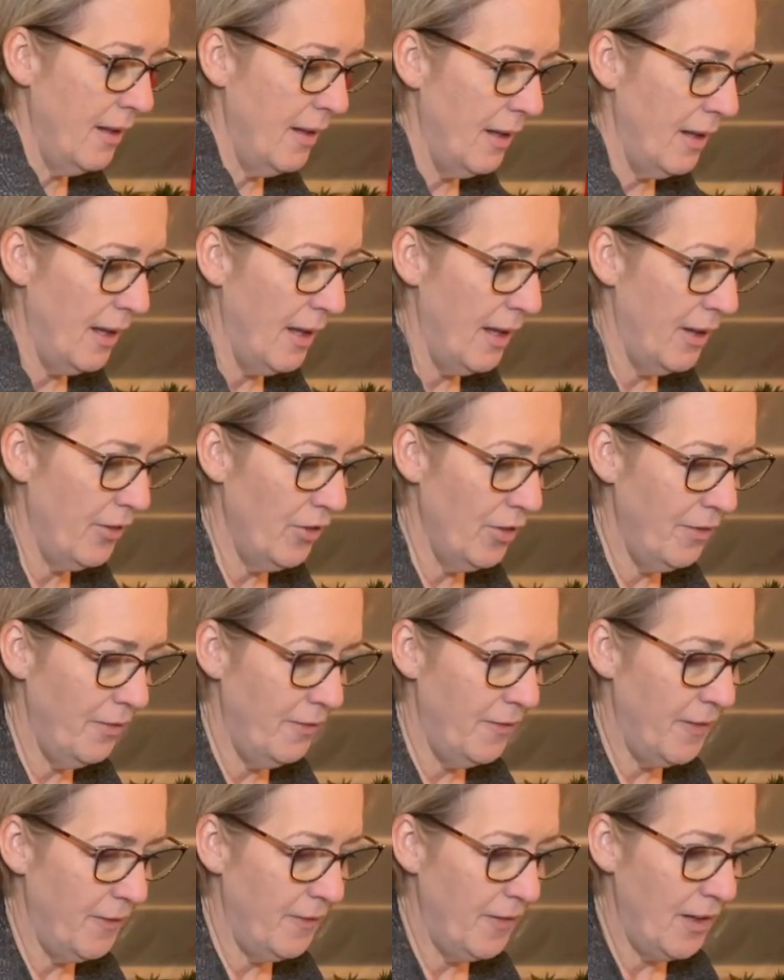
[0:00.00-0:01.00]

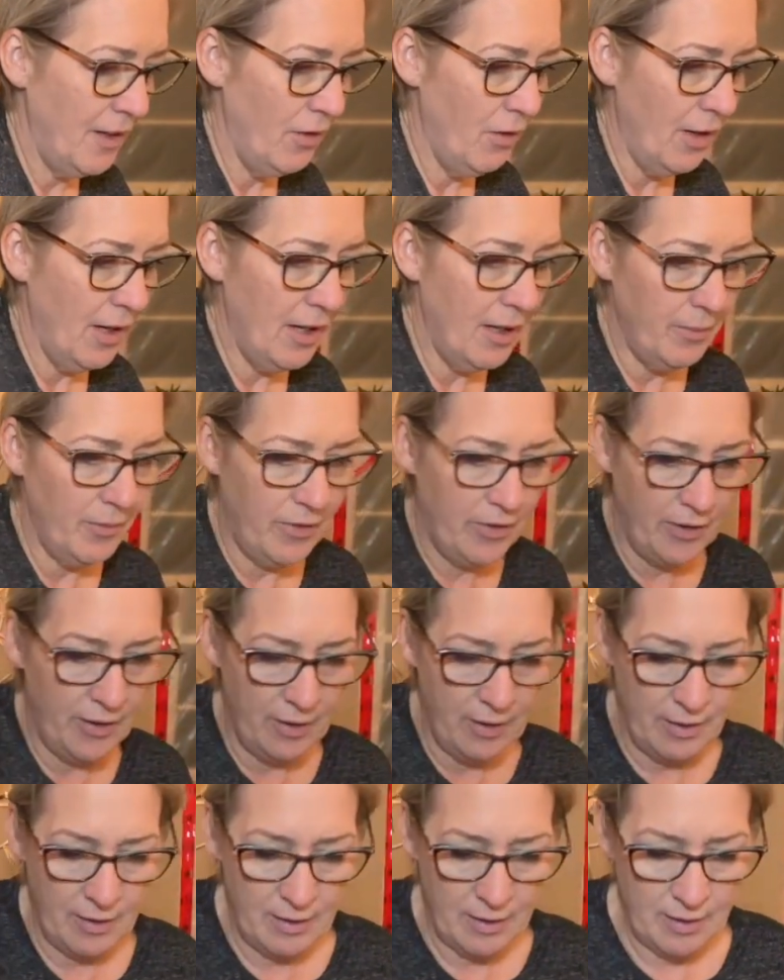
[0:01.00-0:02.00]
150 grams
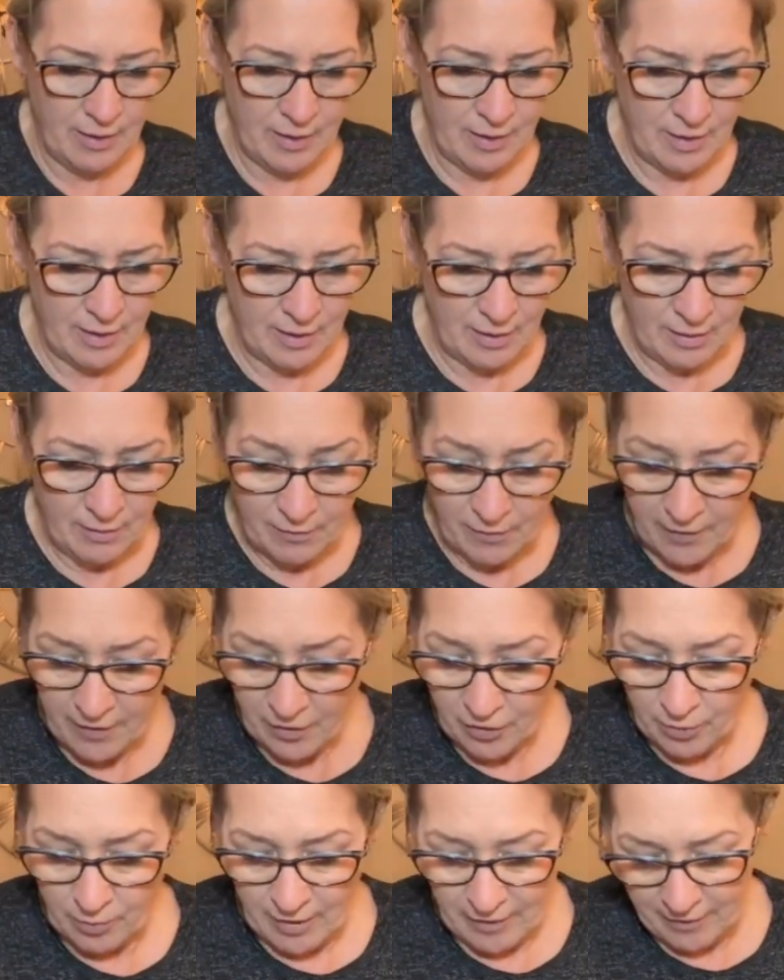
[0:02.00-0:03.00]
for
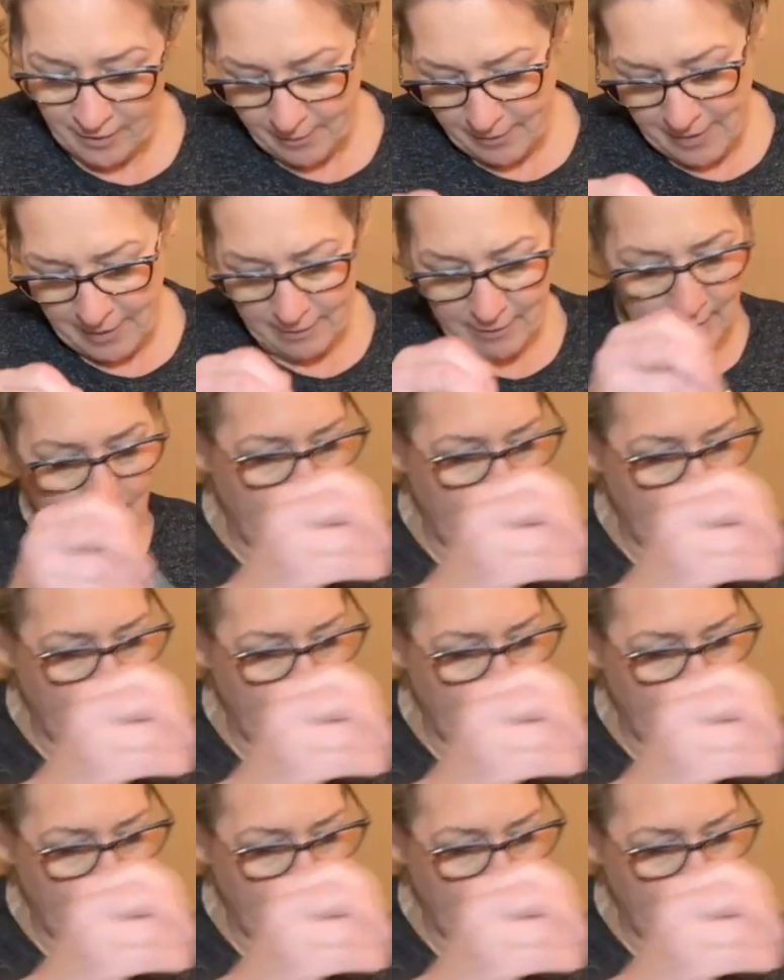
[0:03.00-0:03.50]
this recipe